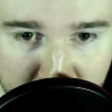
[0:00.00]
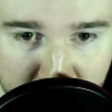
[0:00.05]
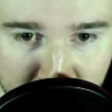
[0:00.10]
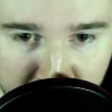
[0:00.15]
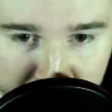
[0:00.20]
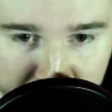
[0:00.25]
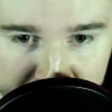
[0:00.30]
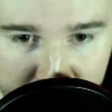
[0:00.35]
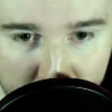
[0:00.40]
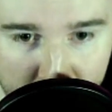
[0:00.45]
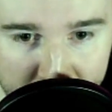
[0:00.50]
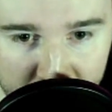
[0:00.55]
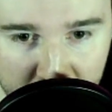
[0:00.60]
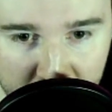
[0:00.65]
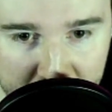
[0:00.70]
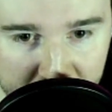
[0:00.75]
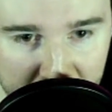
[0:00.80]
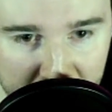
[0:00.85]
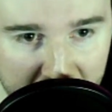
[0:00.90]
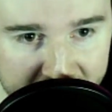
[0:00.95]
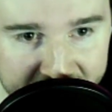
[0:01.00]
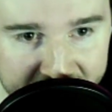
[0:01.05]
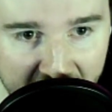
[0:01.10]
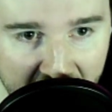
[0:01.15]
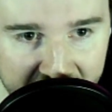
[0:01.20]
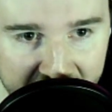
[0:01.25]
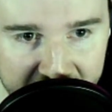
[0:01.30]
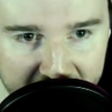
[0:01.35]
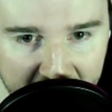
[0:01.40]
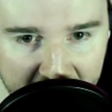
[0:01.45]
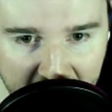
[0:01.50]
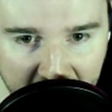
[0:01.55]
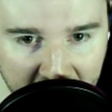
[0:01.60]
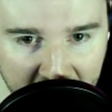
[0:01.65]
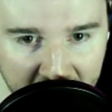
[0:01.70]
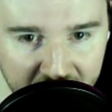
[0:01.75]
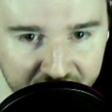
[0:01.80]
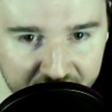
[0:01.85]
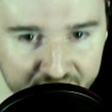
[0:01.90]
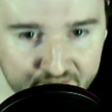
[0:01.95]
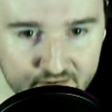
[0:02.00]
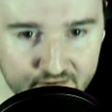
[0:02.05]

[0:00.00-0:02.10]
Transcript: with the over/under at 5.5.